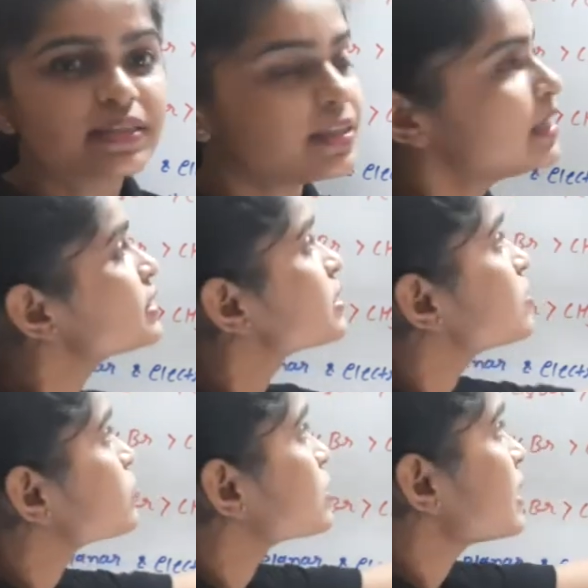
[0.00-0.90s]
it
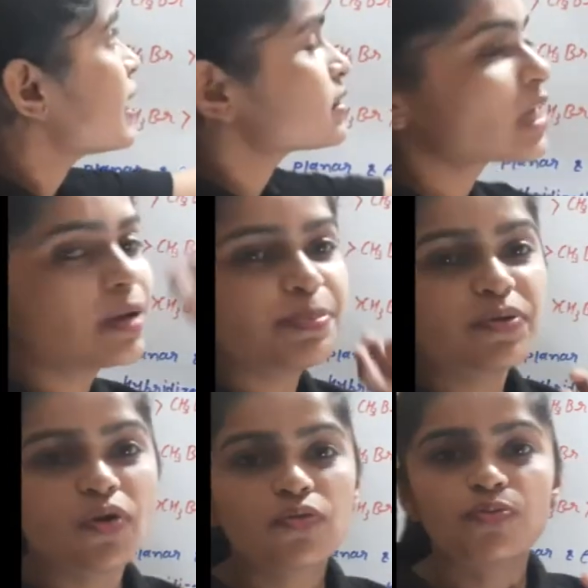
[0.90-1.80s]
gives the enthalpy
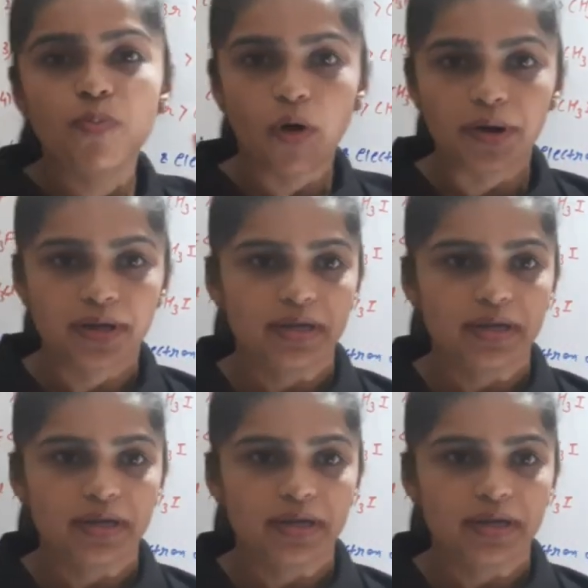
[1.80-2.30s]
of bond